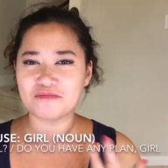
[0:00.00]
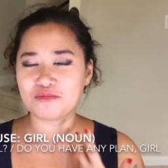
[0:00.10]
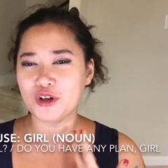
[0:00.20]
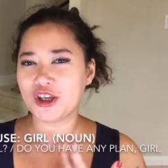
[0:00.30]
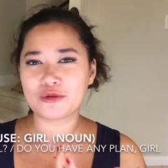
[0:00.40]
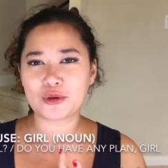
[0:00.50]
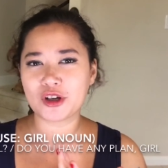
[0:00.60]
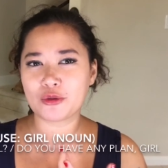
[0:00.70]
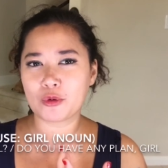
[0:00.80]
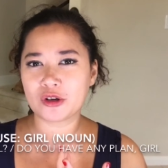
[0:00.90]
we use
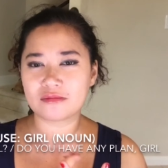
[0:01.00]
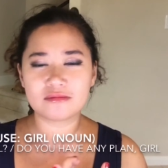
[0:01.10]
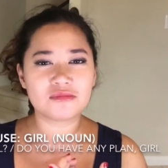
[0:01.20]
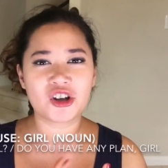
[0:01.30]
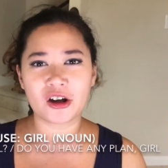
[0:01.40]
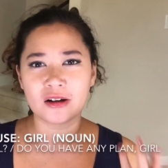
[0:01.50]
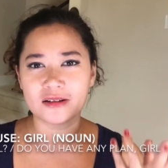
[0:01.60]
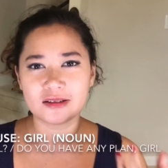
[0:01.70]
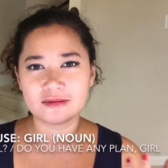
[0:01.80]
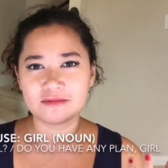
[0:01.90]
only the word
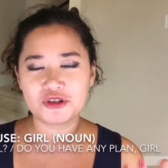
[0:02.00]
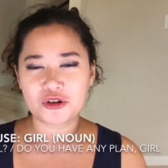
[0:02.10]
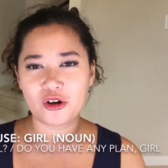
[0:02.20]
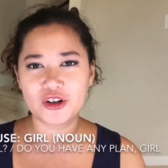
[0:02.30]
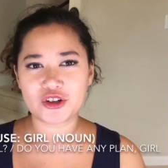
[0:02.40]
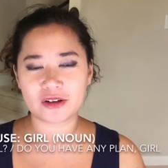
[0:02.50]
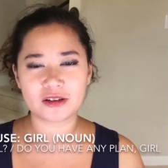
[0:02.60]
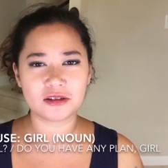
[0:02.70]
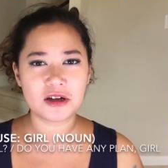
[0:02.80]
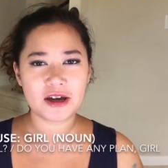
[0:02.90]
girl to call each
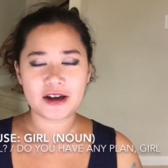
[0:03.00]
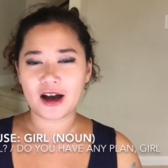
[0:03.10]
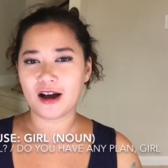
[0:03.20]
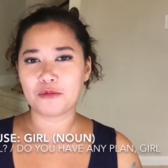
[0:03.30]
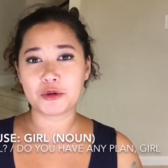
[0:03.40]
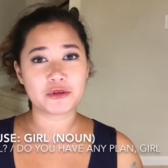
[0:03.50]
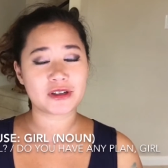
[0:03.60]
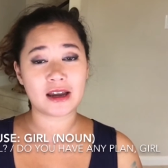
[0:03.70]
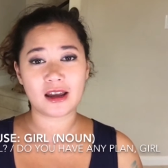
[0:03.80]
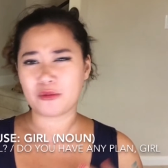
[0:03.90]
other. Uh, we will
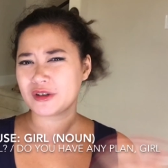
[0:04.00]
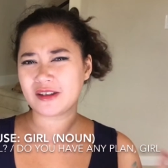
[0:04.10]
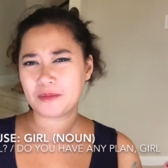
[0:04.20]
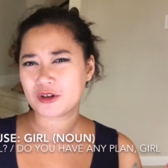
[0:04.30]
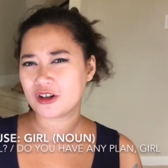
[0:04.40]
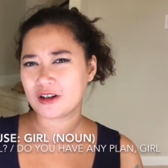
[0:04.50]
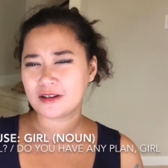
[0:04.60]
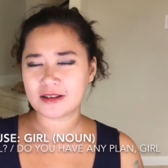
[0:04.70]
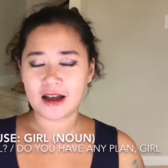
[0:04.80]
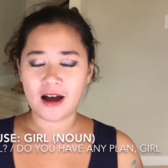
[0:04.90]
say, what's up
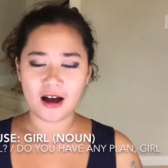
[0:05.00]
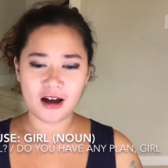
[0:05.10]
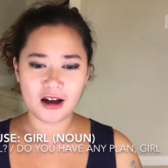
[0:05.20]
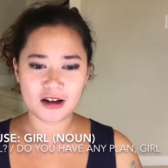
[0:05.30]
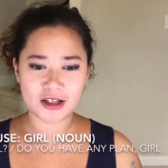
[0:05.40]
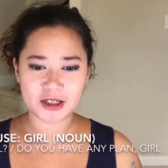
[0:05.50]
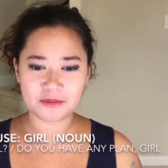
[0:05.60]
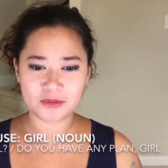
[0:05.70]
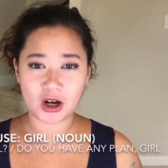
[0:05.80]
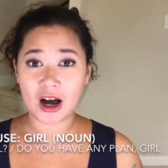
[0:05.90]
girl?
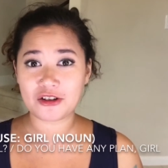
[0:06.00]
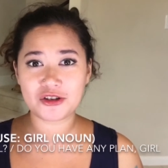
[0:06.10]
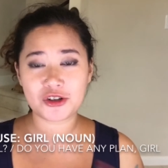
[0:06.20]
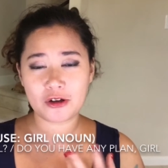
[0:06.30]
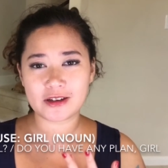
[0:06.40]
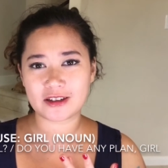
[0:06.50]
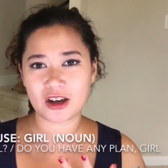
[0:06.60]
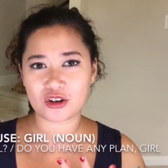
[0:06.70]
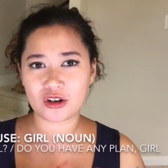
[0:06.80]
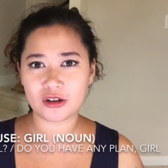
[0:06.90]
Um, how you doing
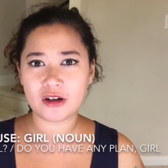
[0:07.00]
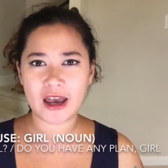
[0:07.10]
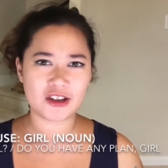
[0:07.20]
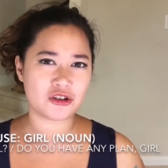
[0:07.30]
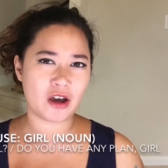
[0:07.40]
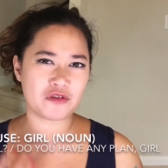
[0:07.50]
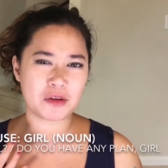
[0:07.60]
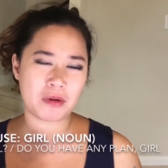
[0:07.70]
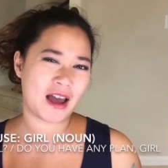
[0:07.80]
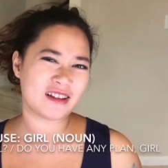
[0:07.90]
today girl? Hey, do you have any
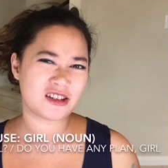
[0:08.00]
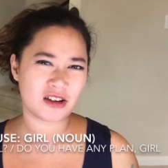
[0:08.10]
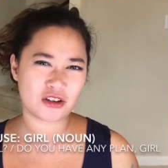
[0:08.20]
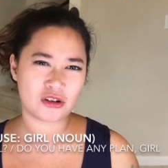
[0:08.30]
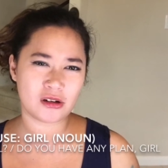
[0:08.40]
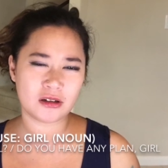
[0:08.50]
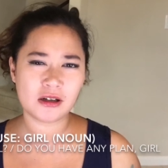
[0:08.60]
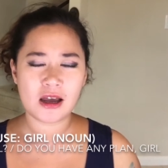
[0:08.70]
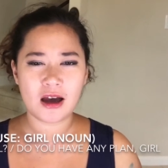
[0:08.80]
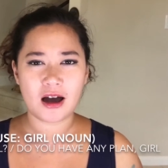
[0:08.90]
plan today girl?
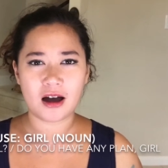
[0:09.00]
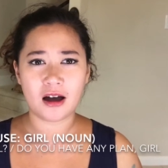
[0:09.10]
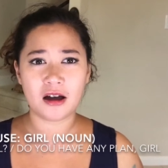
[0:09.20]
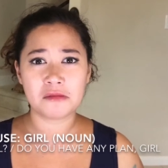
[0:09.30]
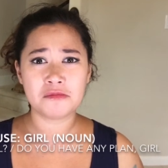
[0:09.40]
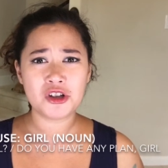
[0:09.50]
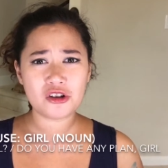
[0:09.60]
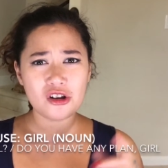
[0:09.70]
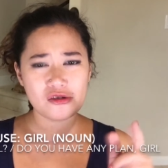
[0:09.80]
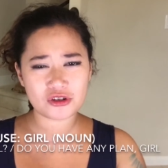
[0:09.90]
Um, you
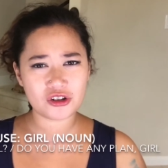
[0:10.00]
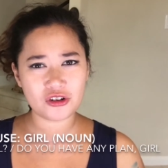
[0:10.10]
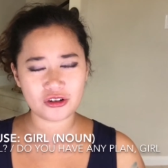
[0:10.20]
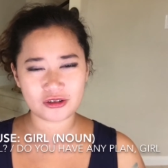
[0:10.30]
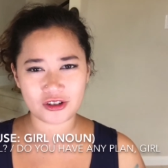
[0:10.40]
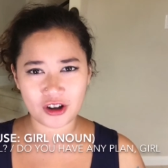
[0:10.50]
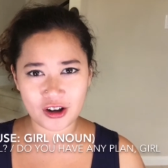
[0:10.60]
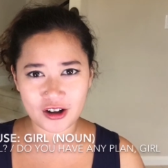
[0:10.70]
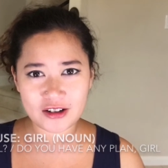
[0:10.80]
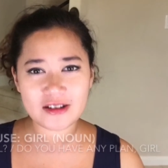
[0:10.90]
look good
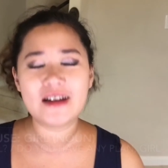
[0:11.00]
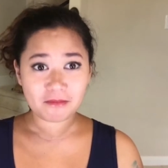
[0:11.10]
girl.